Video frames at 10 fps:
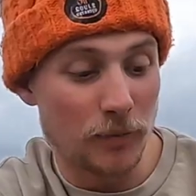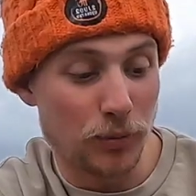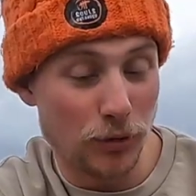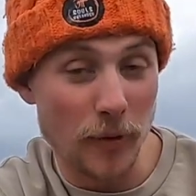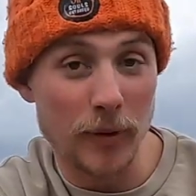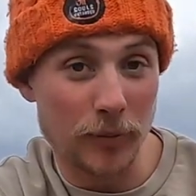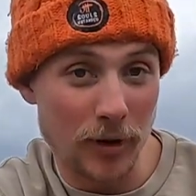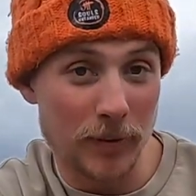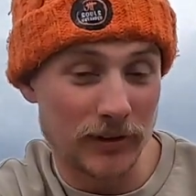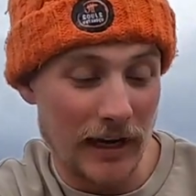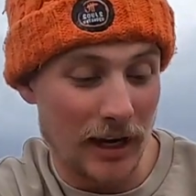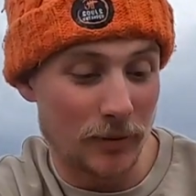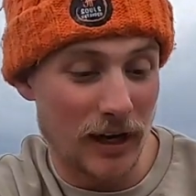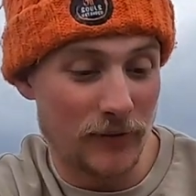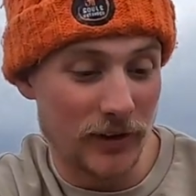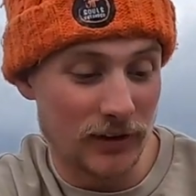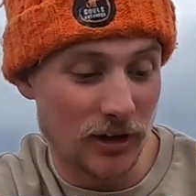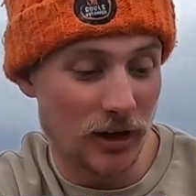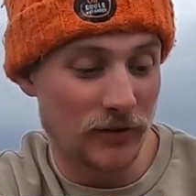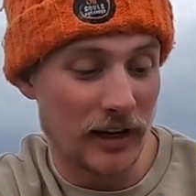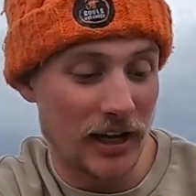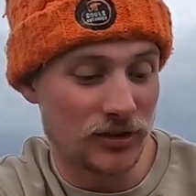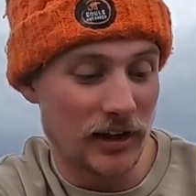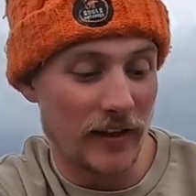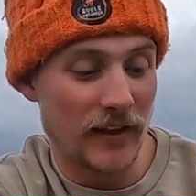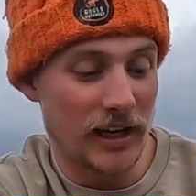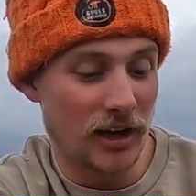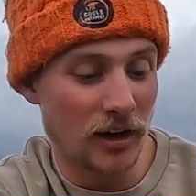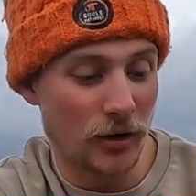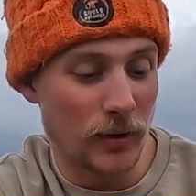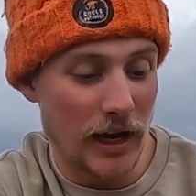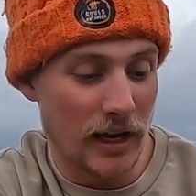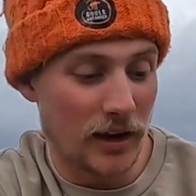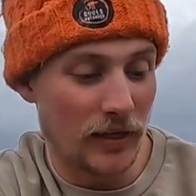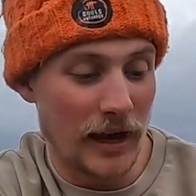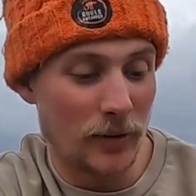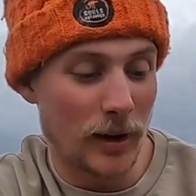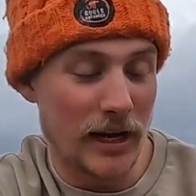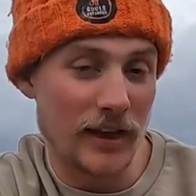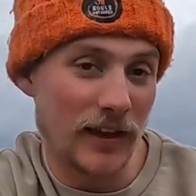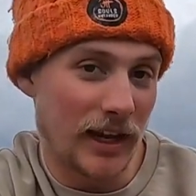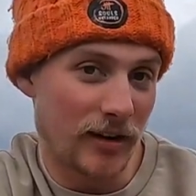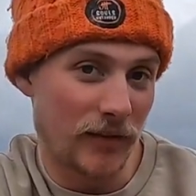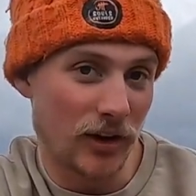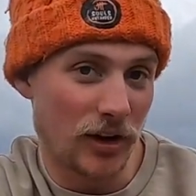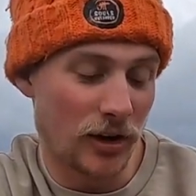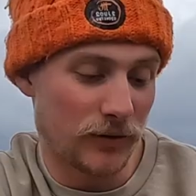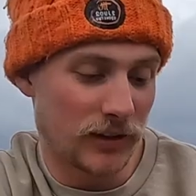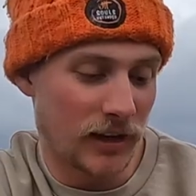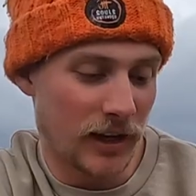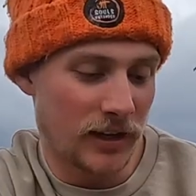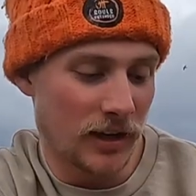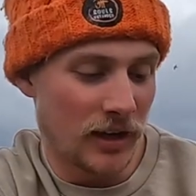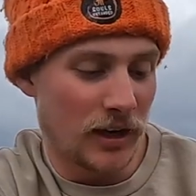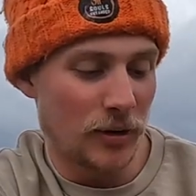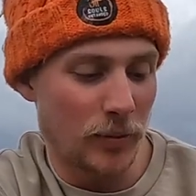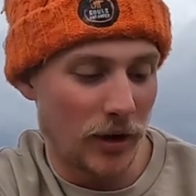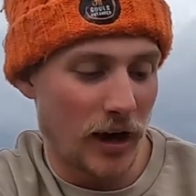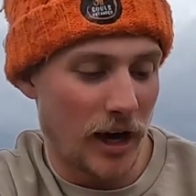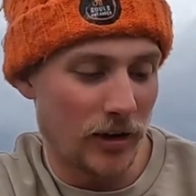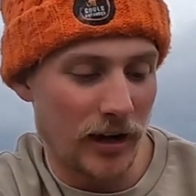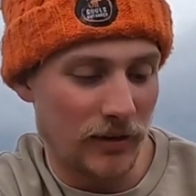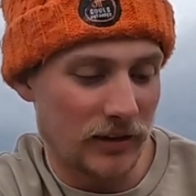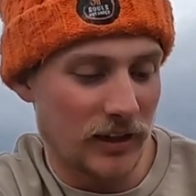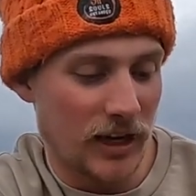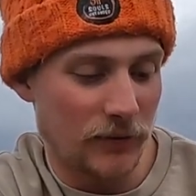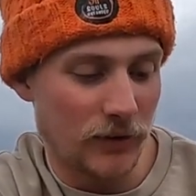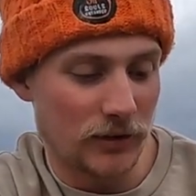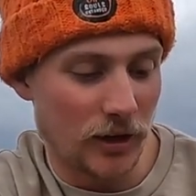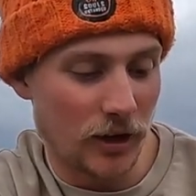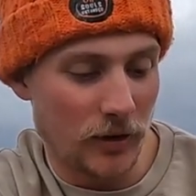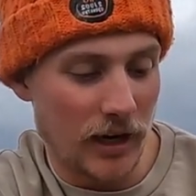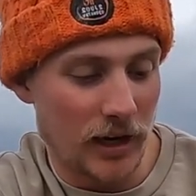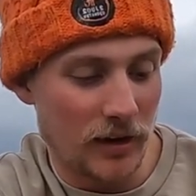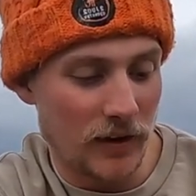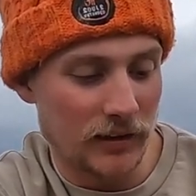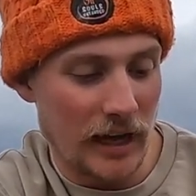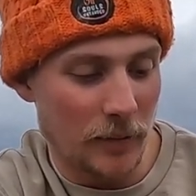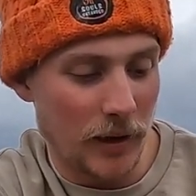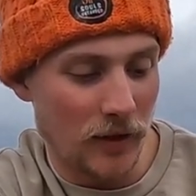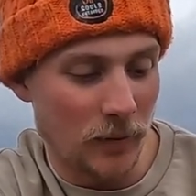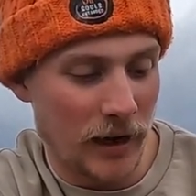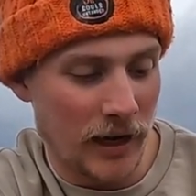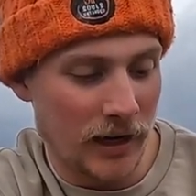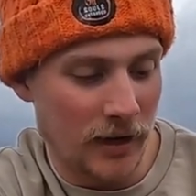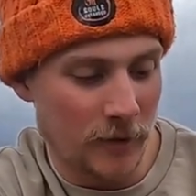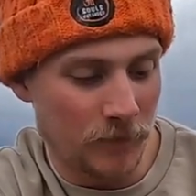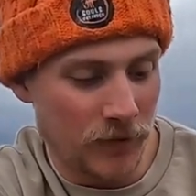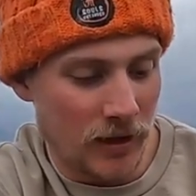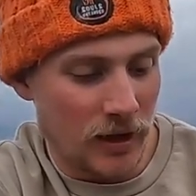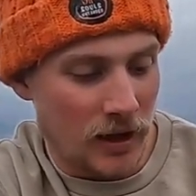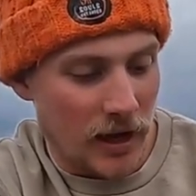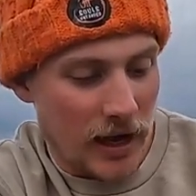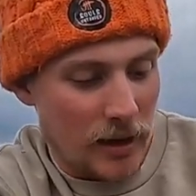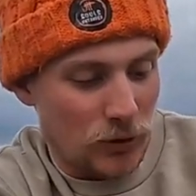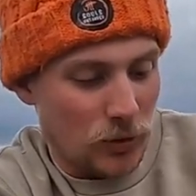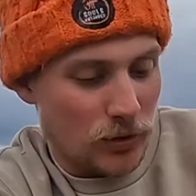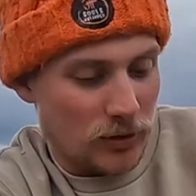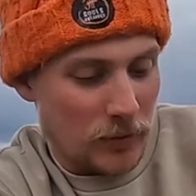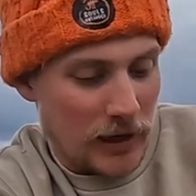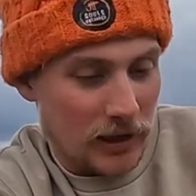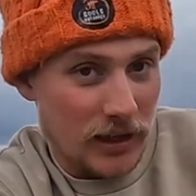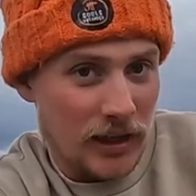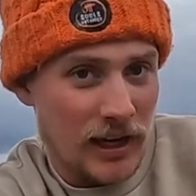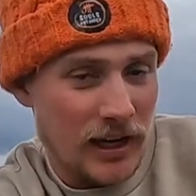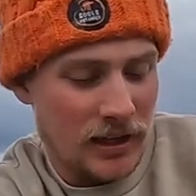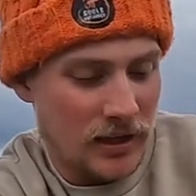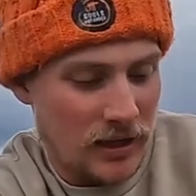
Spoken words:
Proper scallop knife has a curved edge, and they go in that way and they get it on the curved side. But I only have this knife, so I'm going in this gap here at the back. I aim towards the back like that.